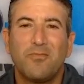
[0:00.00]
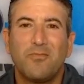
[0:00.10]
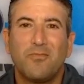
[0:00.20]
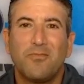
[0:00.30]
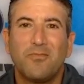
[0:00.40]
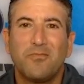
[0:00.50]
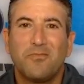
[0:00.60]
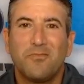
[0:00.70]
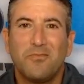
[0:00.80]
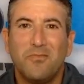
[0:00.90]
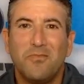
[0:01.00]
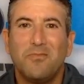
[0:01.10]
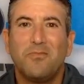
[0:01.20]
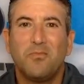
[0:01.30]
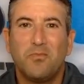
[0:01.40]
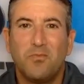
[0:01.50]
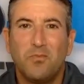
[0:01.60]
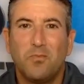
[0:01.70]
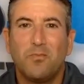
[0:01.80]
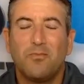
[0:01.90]

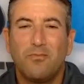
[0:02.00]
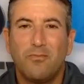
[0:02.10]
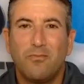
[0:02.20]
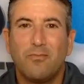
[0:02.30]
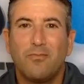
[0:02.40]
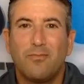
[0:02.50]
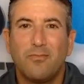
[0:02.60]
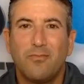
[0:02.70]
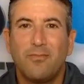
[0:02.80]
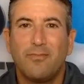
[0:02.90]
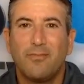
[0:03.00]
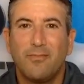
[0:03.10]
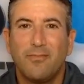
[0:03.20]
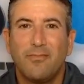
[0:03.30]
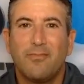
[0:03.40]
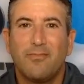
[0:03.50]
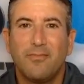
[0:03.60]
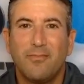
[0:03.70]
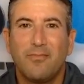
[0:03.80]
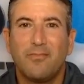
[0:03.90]

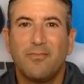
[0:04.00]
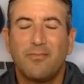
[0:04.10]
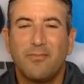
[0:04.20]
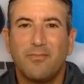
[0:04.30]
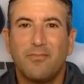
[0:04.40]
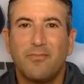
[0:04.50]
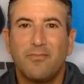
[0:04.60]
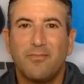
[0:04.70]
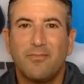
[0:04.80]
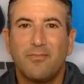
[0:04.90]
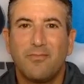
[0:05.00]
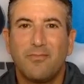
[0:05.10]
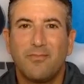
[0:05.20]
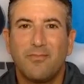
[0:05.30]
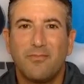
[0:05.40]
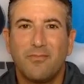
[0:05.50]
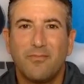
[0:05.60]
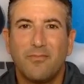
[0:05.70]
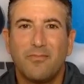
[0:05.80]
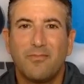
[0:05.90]

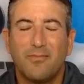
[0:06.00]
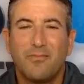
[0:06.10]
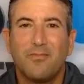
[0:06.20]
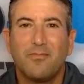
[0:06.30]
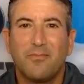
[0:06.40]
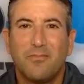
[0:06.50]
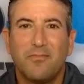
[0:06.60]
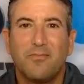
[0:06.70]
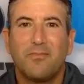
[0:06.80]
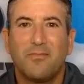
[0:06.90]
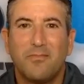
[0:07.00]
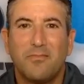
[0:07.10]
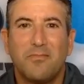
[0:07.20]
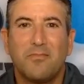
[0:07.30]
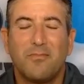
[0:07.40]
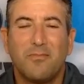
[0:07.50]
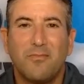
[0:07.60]
(silent)